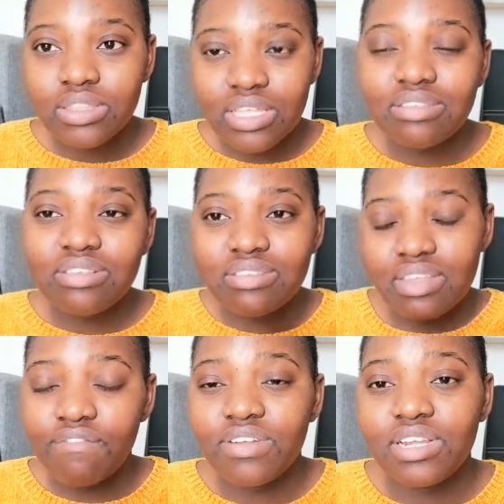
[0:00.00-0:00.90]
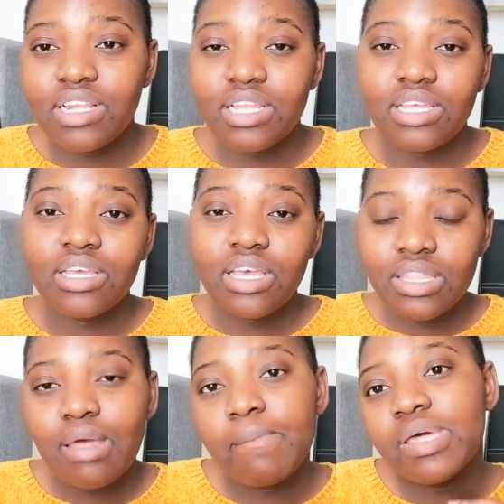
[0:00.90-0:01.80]
This is definitely
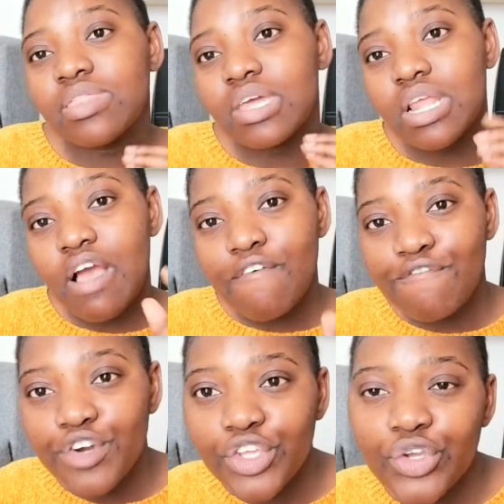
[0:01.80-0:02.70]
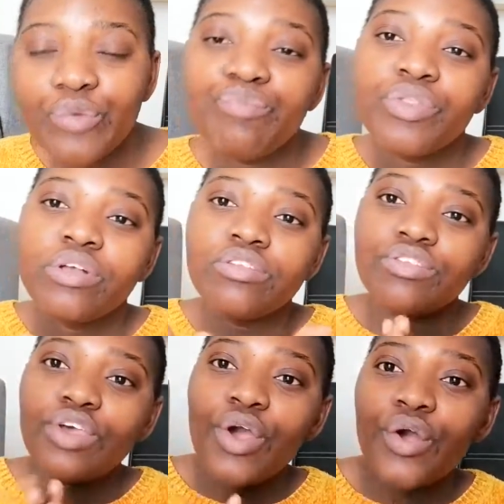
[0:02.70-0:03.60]
the method for you.
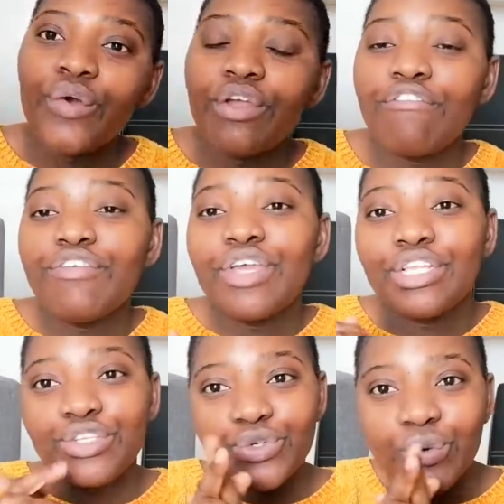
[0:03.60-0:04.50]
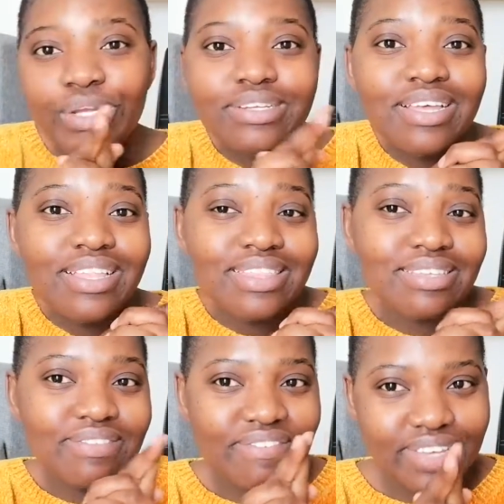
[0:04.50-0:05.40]
So if you enjoyed
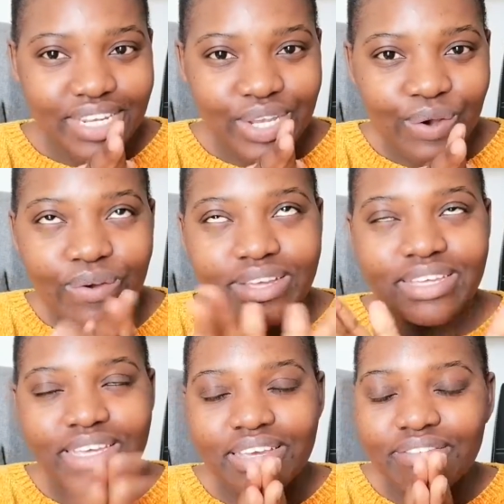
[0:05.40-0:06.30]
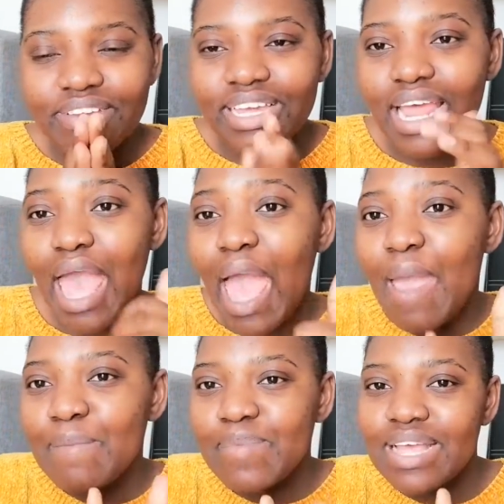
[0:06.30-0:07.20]
this video, give it
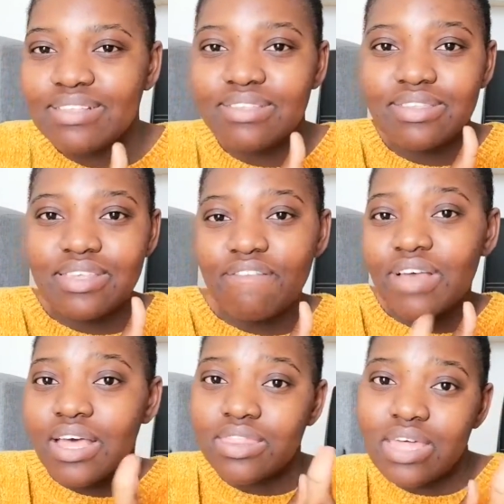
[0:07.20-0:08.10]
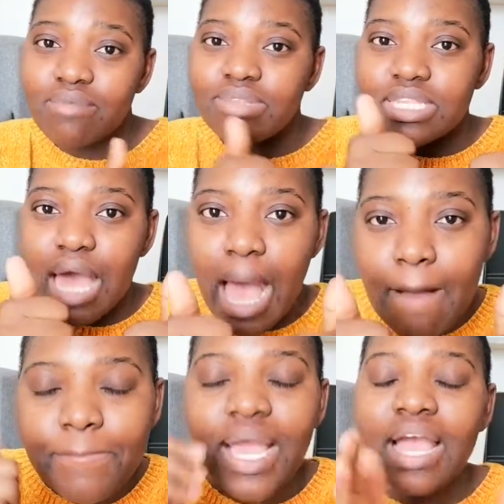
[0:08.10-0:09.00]
a massive thumbs
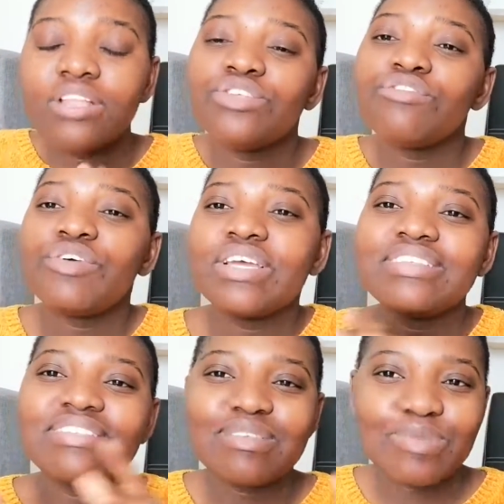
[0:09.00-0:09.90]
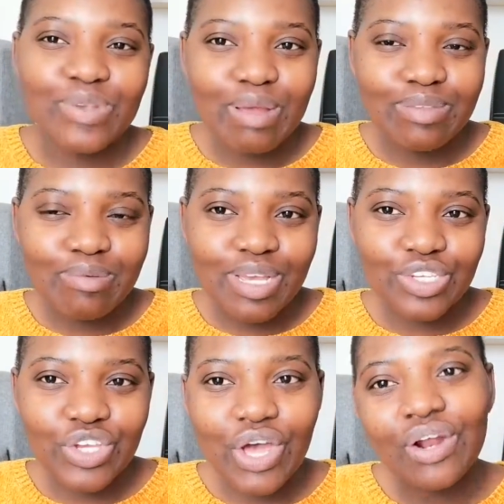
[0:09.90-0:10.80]
up, and don't forget to subscribe to my
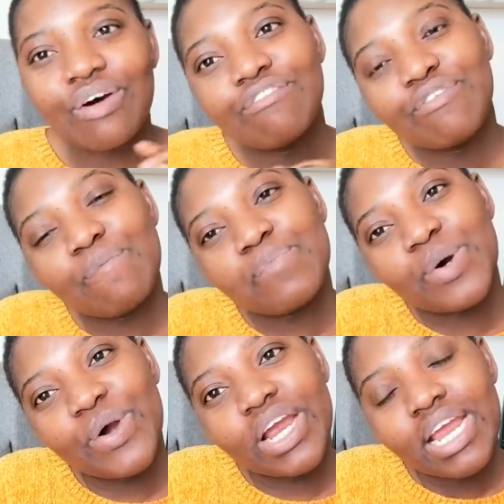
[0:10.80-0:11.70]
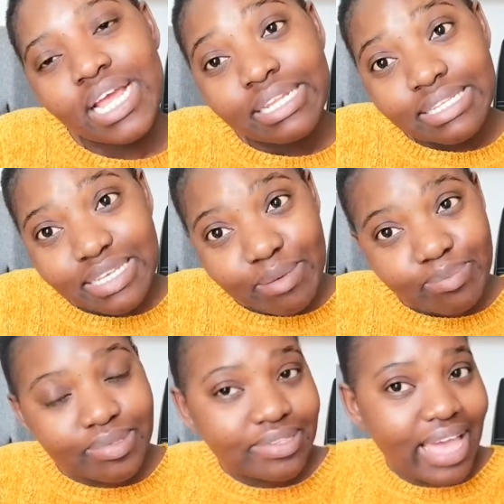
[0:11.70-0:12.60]
channel for more
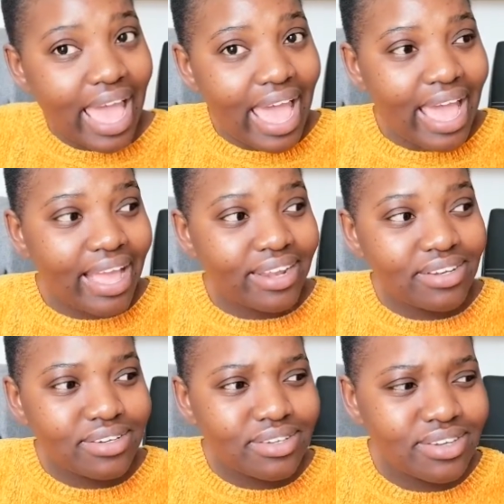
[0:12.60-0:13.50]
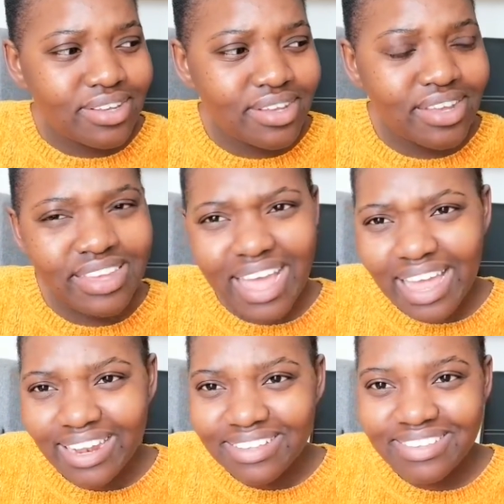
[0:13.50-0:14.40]
tips and
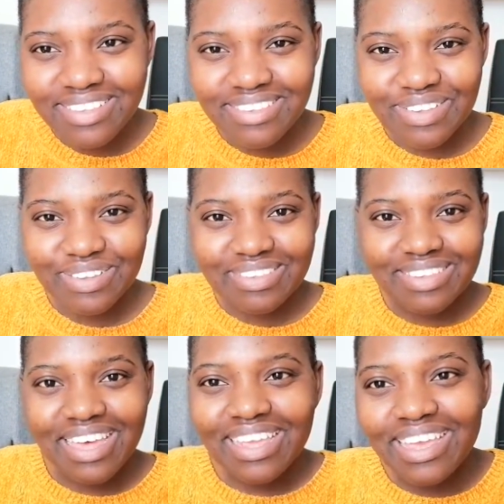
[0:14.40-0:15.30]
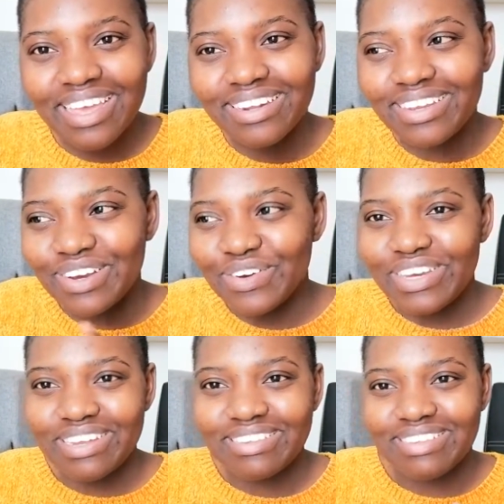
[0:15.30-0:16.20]
lessons on studying and
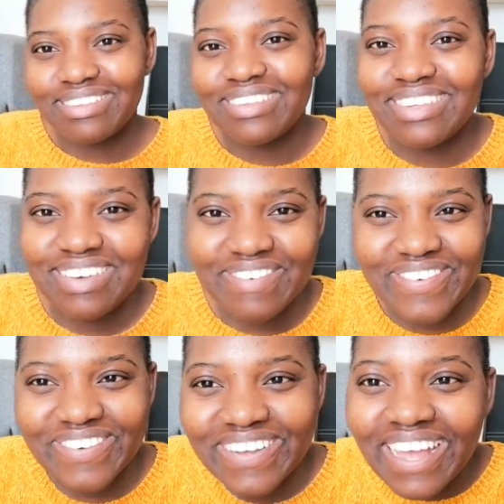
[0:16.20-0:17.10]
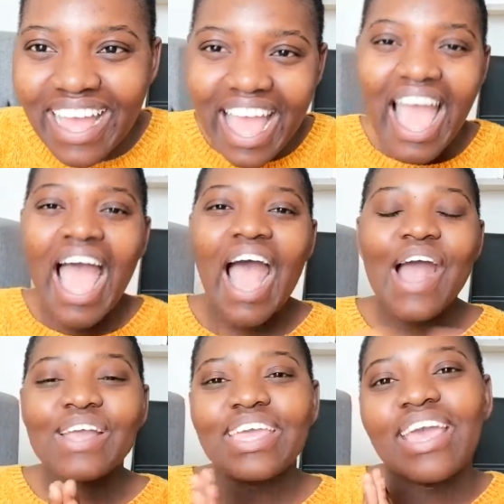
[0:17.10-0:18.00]
careers and stuff.
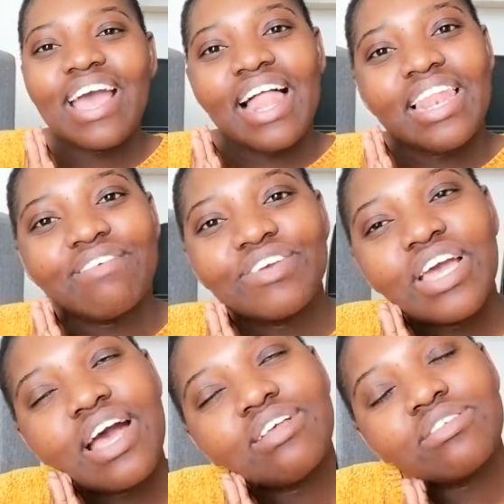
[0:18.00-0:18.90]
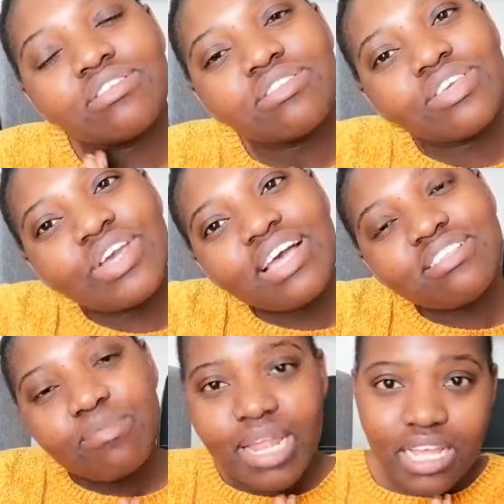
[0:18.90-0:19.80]
Okay, I love you guys. I'll see you guys
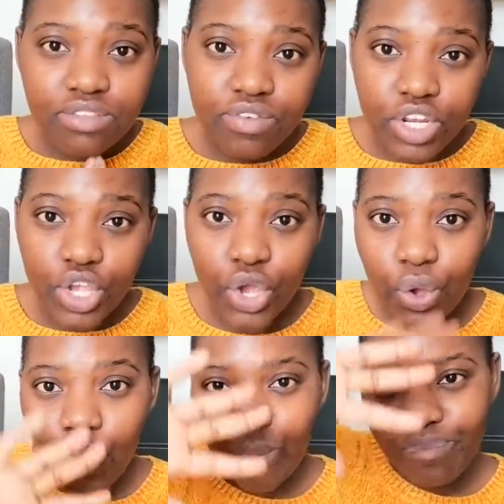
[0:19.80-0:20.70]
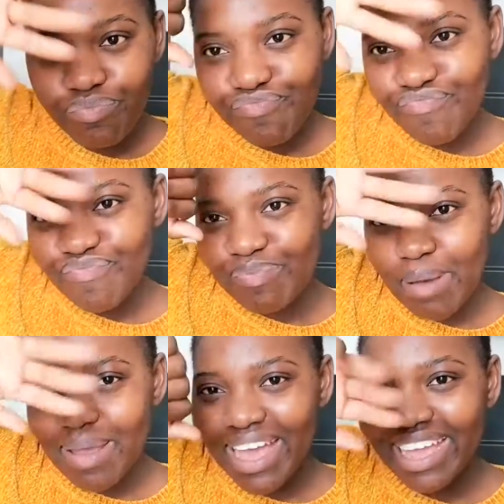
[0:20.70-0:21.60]
in my next video. Bye
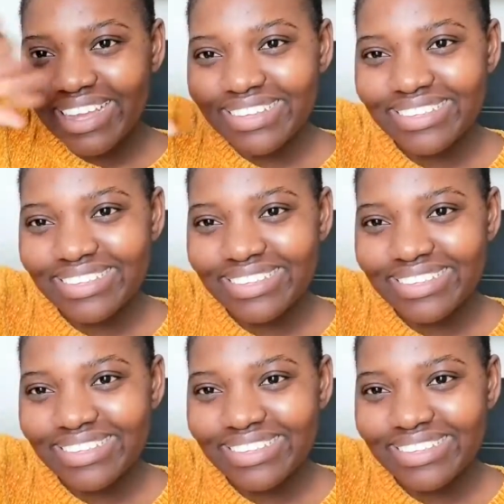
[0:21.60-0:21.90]
bye.